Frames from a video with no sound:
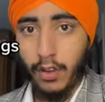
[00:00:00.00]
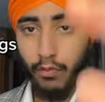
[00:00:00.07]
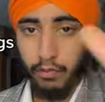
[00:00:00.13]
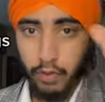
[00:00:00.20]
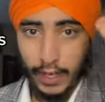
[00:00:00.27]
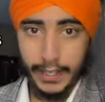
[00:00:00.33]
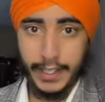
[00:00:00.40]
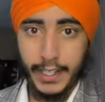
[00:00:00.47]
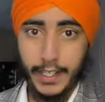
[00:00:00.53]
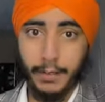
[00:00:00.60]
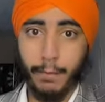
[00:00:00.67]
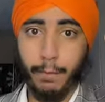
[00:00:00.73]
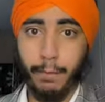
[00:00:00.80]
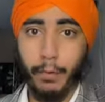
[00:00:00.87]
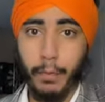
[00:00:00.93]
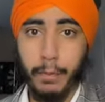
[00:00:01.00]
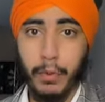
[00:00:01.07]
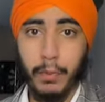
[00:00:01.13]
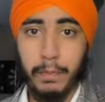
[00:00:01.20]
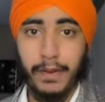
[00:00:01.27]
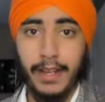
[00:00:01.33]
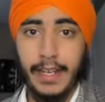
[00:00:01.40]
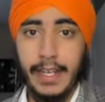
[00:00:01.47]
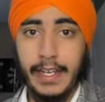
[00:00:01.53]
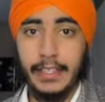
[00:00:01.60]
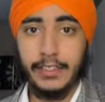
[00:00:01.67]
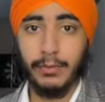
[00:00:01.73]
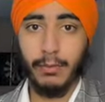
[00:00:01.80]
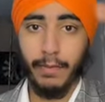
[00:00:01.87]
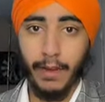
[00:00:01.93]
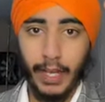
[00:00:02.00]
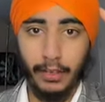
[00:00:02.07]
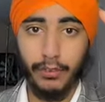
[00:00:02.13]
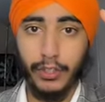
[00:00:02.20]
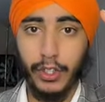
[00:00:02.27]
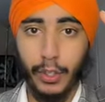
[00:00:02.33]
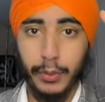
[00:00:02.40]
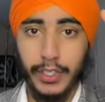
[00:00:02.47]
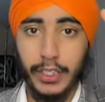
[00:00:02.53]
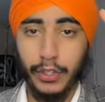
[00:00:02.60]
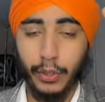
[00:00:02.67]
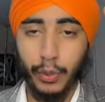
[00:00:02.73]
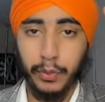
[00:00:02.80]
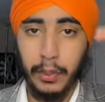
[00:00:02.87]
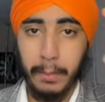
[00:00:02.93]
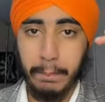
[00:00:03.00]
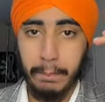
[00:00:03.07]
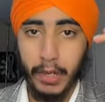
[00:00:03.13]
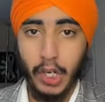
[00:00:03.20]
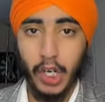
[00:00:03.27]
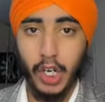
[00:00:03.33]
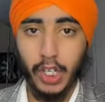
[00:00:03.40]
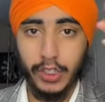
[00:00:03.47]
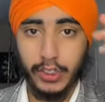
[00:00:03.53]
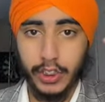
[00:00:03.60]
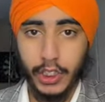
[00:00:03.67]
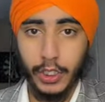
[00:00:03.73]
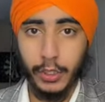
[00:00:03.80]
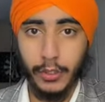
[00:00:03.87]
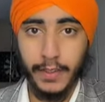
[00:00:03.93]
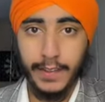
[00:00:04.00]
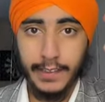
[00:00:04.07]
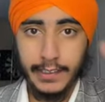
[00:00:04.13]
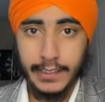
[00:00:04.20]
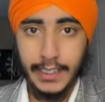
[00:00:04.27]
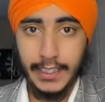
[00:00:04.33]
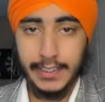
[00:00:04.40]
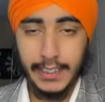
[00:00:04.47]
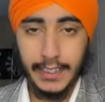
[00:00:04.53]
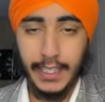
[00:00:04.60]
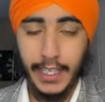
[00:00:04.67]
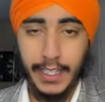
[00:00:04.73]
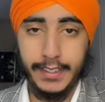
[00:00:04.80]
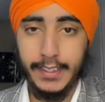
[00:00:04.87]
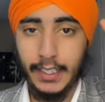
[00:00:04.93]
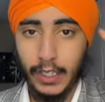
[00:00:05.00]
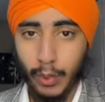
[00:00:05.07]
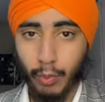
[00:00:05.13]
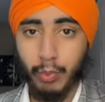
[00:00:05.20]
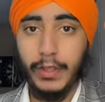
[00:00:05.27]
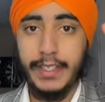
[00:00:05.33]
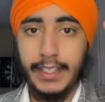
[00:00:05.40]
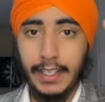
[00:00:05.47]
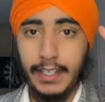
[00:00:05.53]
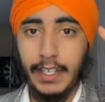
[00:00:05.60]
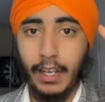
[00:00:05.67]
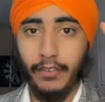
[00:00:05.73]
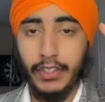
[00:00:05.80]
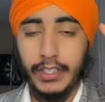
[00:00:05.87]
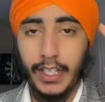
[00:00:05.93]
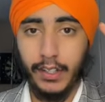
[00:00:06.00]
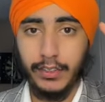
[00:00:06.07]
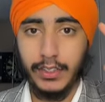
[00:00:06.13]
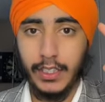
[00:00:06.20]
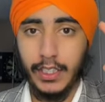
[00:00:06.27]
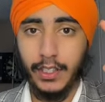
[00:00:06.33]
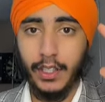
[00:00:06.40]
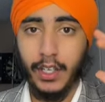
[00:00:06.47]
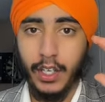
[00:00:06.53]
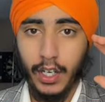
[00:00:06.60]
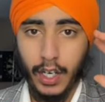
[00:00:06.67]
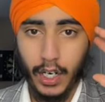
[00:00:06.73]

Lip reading: ranking football players without knowing the order, part two. Yet again, we get Lewandowski.